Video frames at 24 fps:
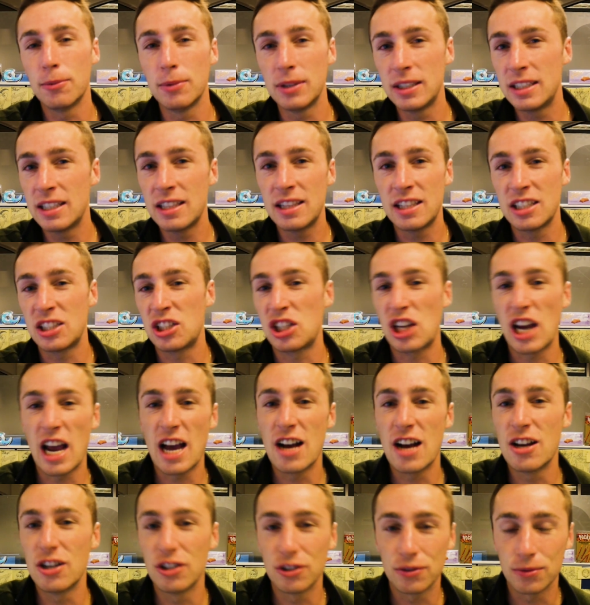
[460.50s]
did this
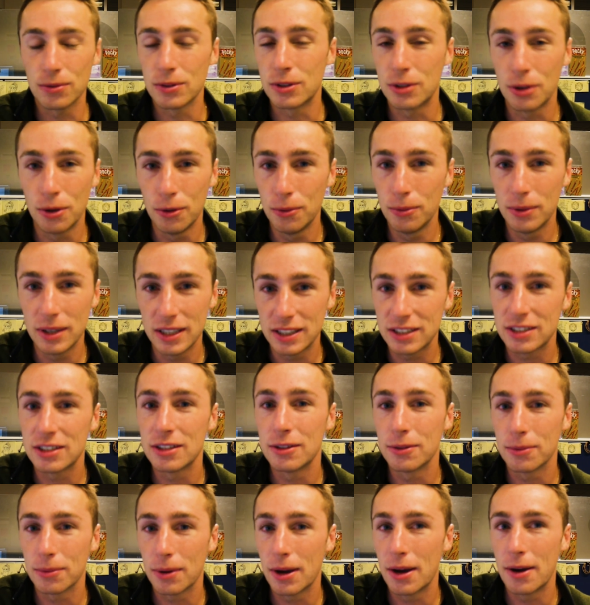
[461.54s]
challenge for 2 weeks
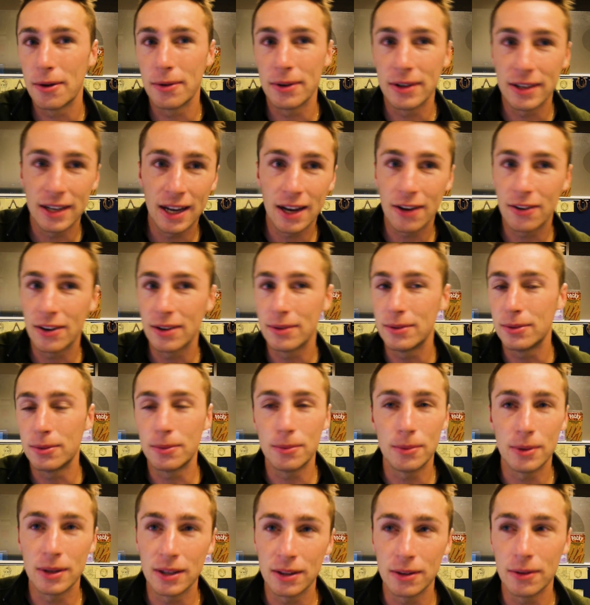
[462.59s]
in a row, and now I
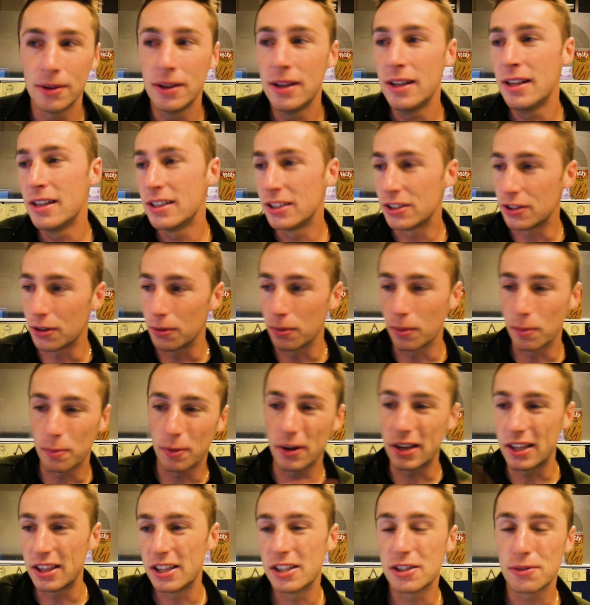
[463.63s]
don't want to do. So we're
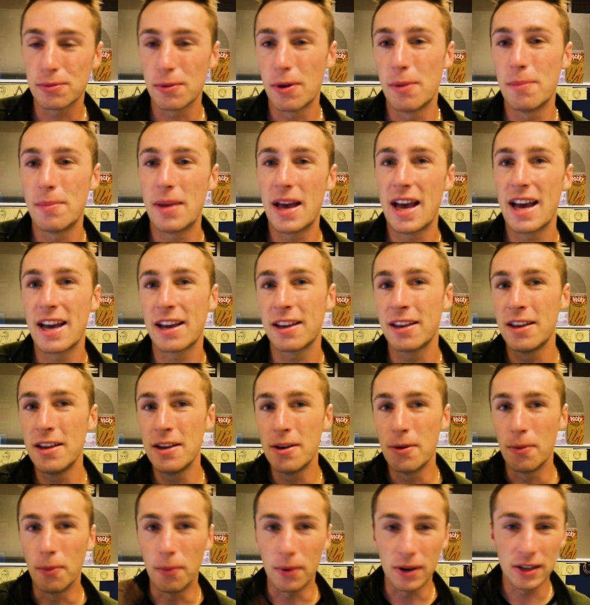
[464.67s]
bringing this one back,
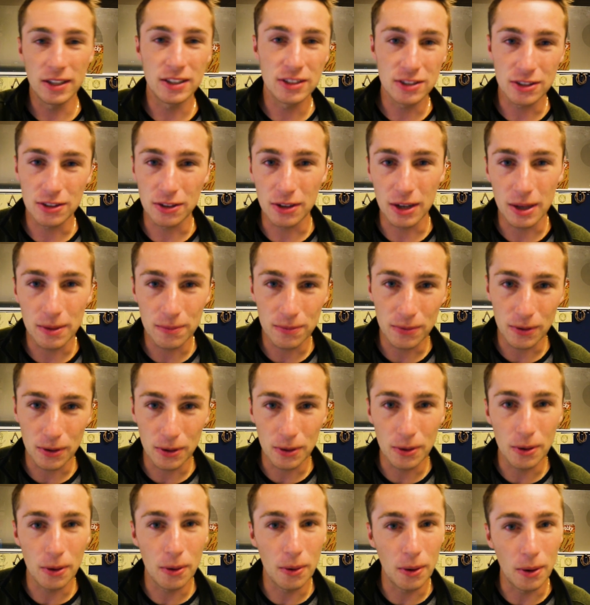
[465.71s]
one Instagram
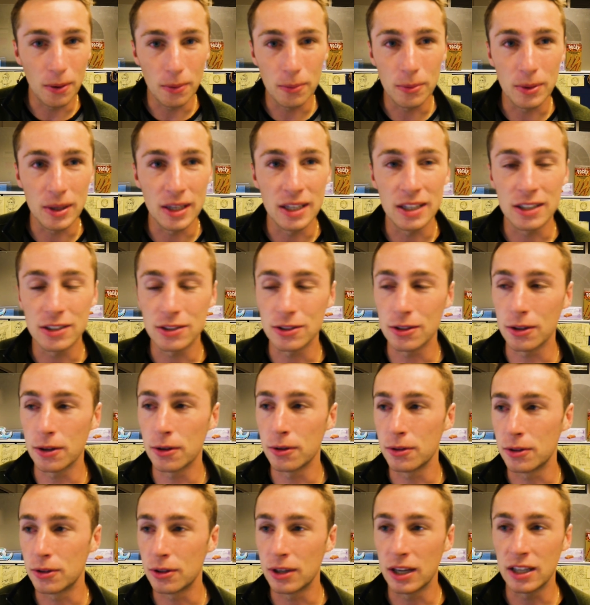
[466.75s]
photo a week,
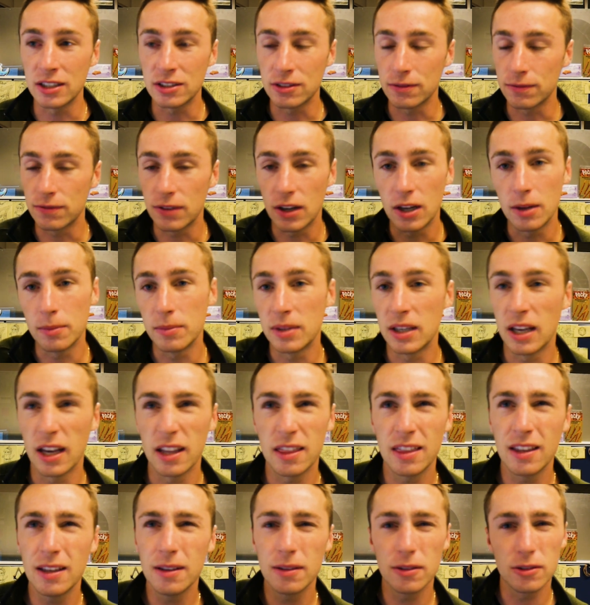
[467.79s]
so you guys can follow me. I
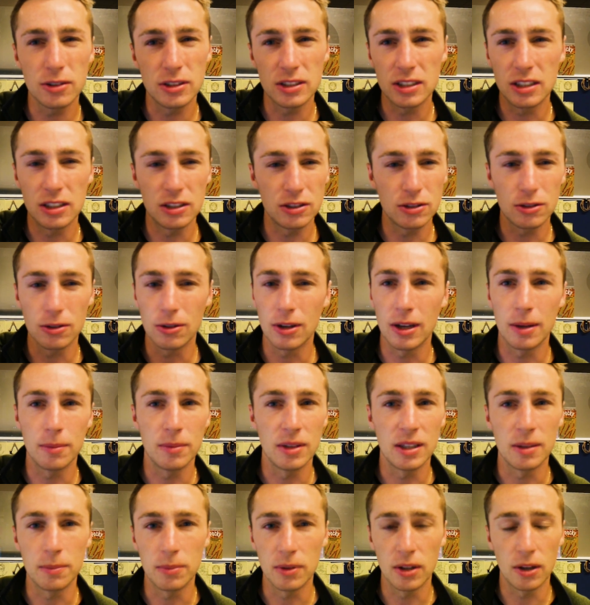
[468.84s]
think there's an Instagram
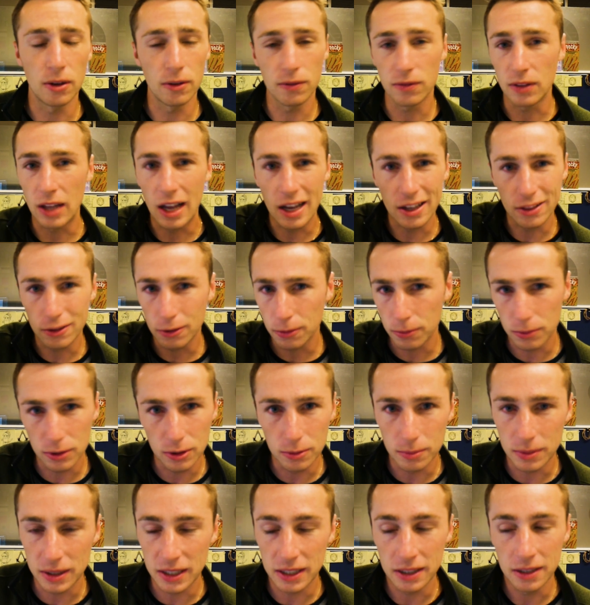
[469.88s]
link below. If not, there
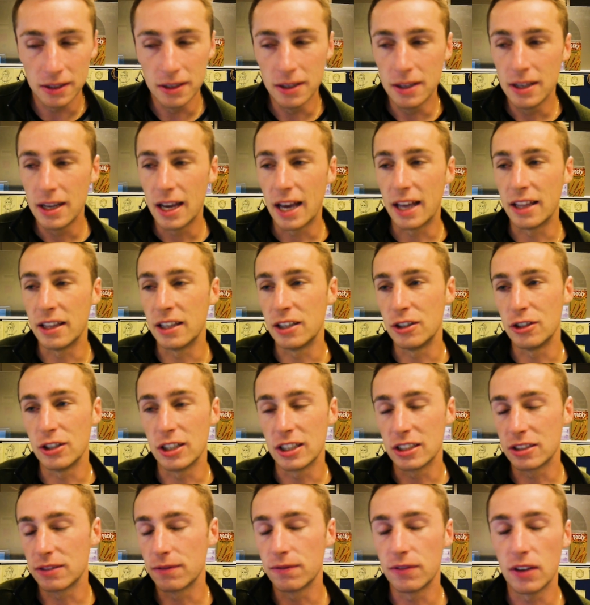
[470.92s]
will be. And then you
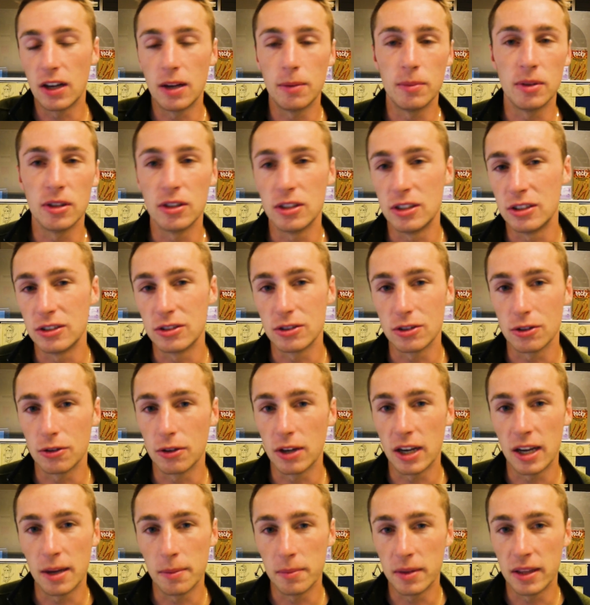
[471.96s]
guys can follow me on
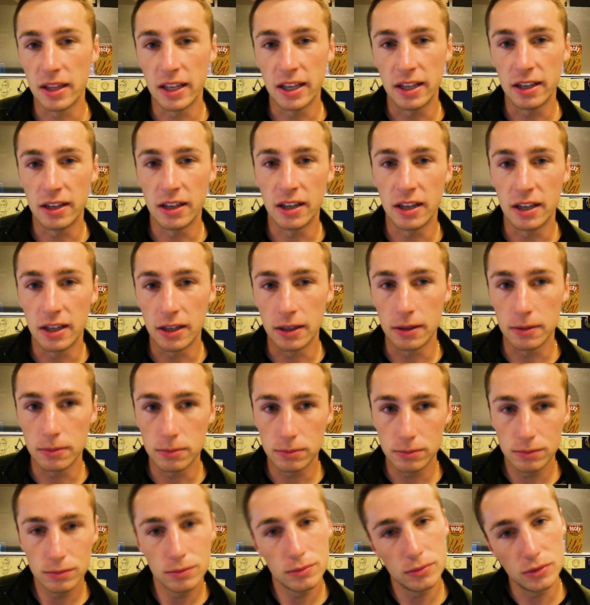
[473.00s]
Instagram, and
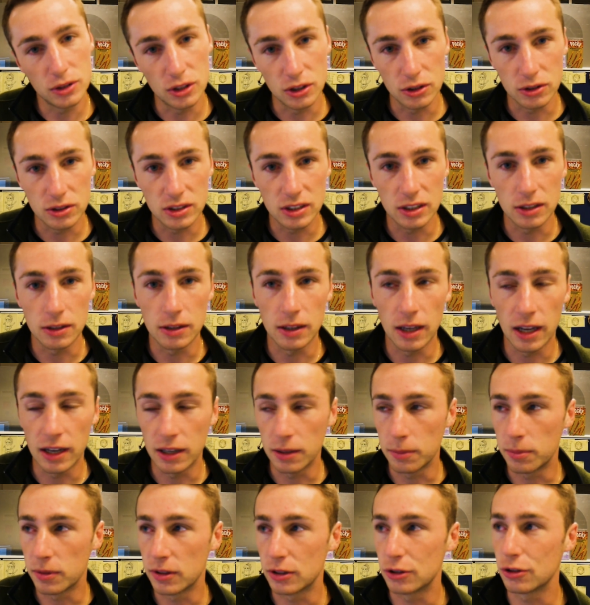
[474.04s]
then see
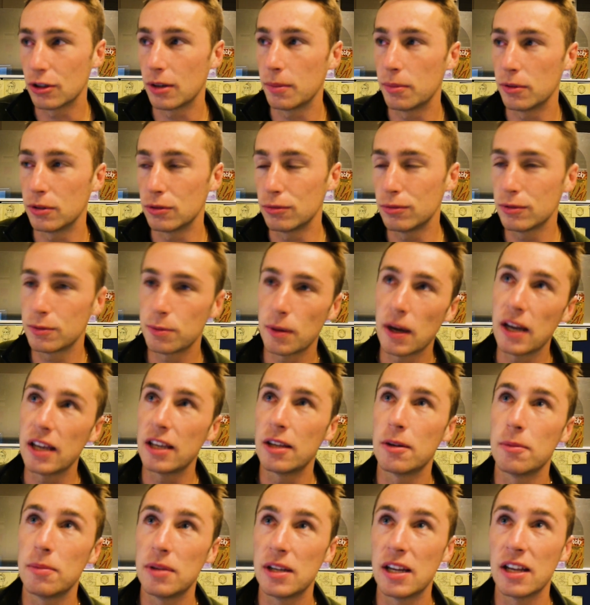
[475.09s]
any picture I post, which is probably
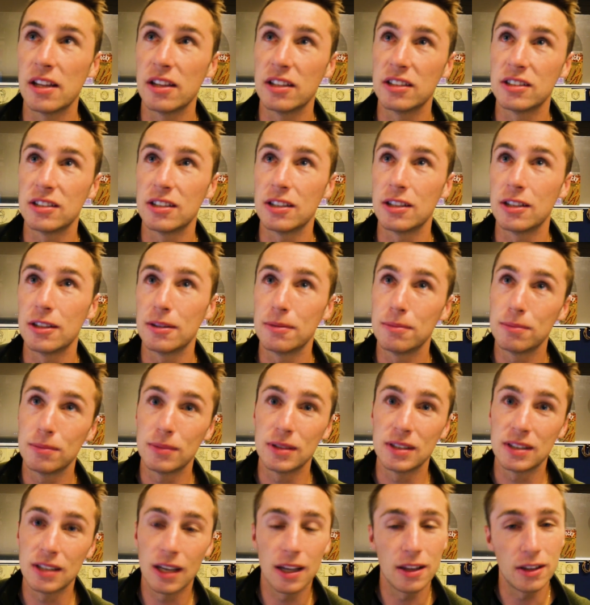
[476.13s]
gonna be down the city
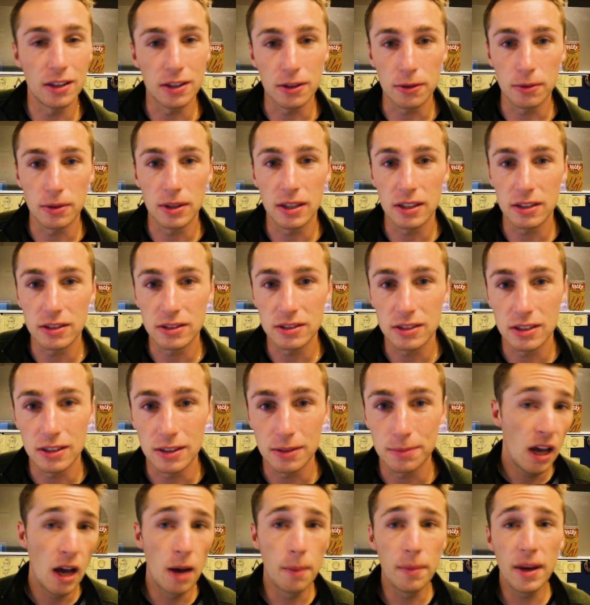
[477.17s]
because I like going down the
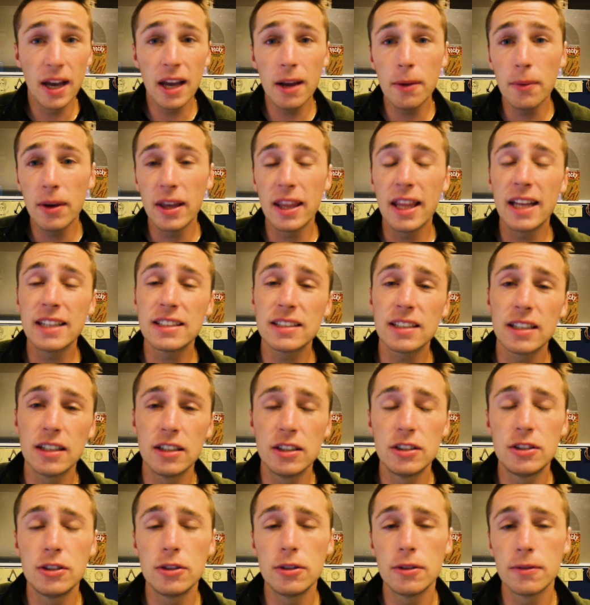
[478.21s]
city. But anyway, that's
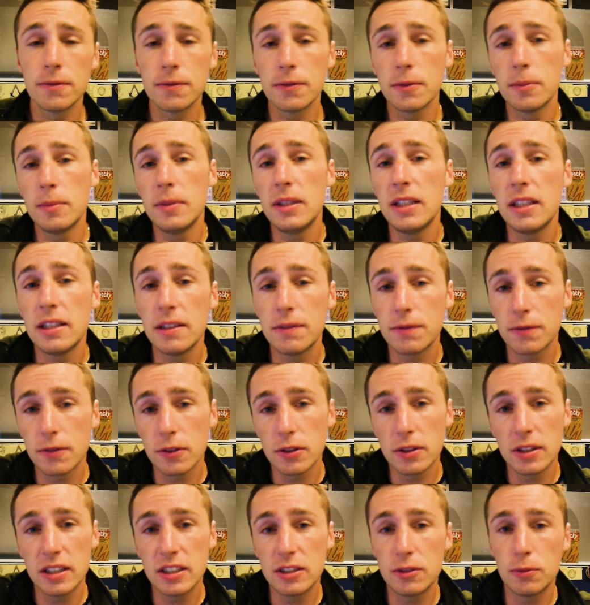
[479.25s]
gonna do it for me
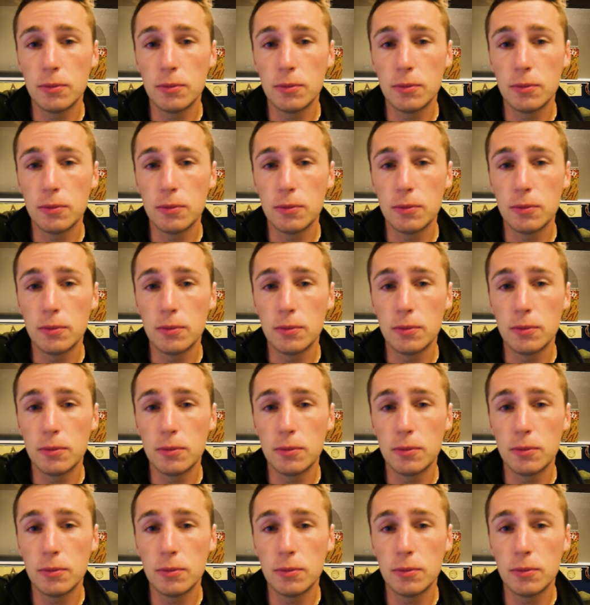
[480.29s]
for this